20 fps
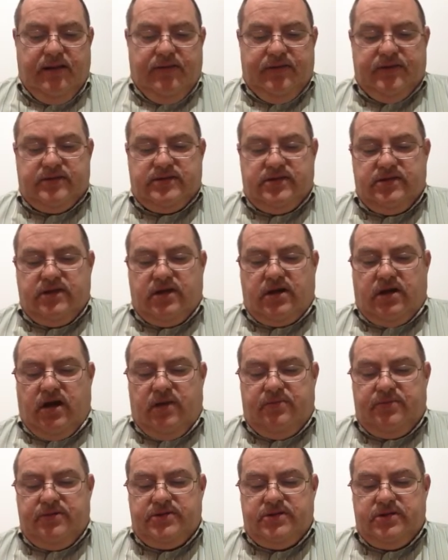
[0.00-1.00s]
This is
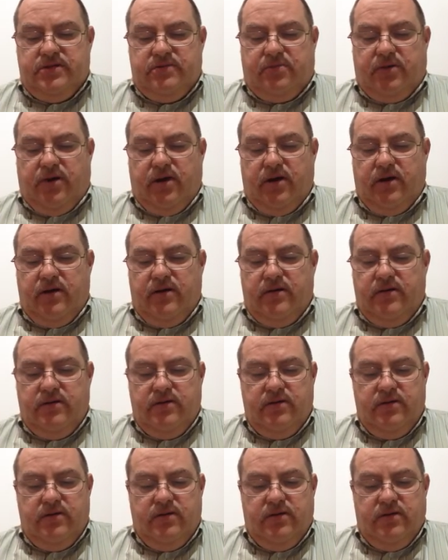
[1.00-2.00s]
accomplished in part
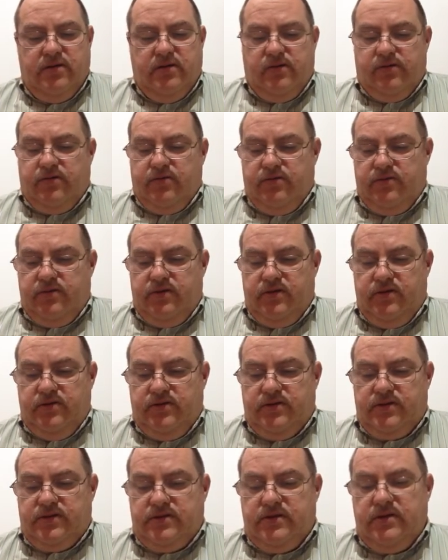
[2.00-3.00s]
through the
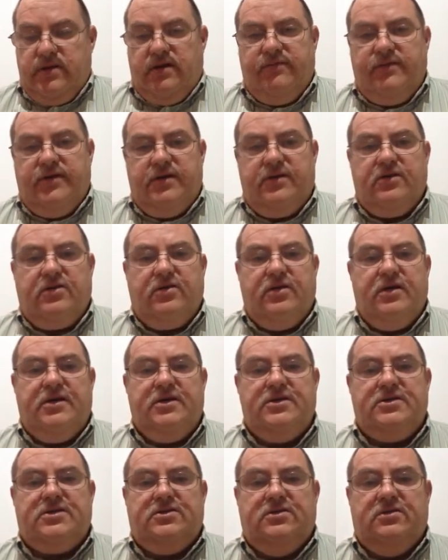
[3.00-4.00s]
use of
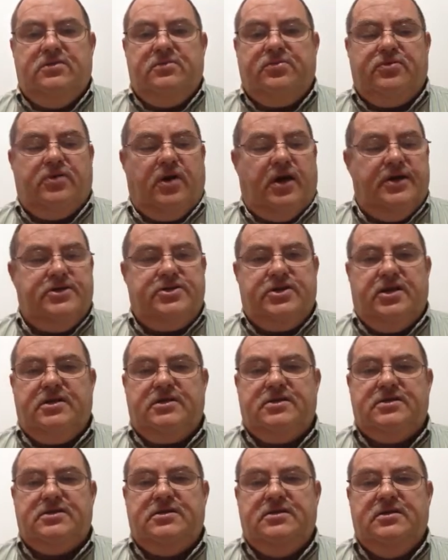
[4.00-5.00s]
integrated student
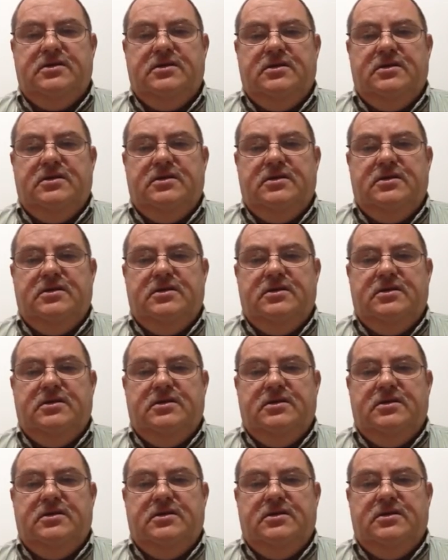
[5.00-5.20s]
projects